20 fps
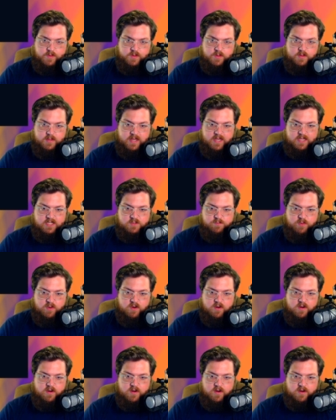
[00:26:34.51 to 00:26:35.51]
Last
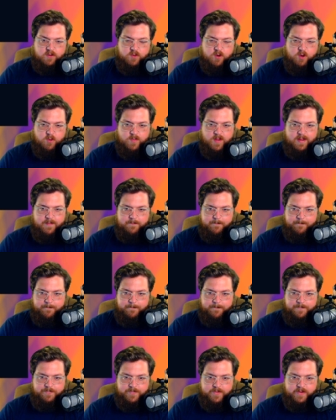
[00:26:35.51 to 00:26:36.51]
part on a robot,
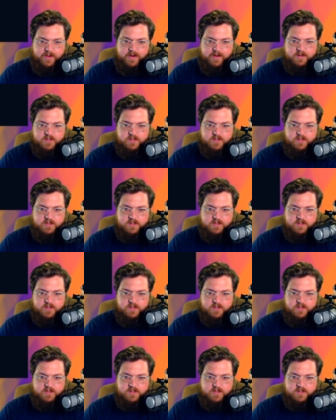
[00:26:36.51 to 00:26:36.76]
and